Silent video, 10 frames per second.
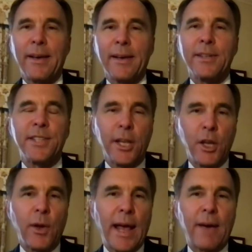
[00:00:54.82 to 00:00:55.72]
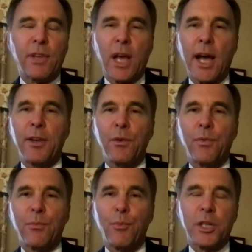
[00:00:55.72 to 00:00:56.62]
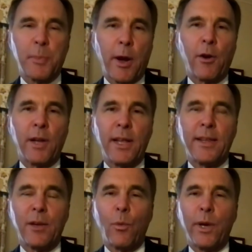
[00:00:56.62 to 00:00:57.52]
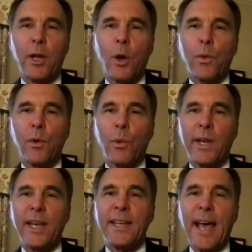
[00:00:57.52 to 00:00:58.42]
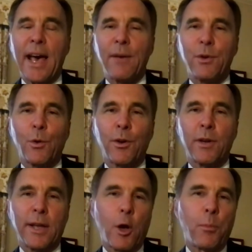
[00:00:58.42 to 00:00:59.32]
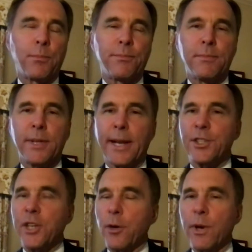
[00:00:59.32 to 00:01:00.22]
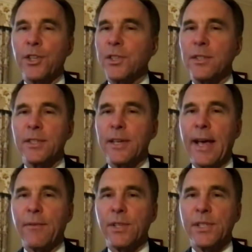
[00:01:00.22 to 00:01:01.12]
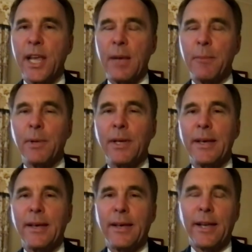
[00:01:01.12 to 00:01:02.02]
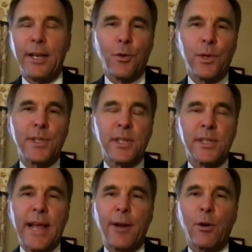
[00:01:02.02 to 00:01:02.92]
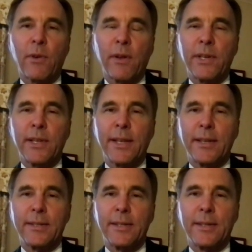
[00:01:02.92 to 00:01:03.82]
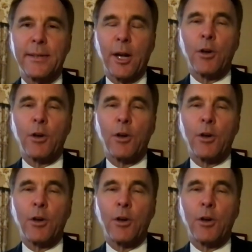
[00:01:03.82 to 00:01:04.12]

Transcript: continue to have the kind of prosperity that we know that we need to have in order to help the next generation to have the same increasing standard of living that that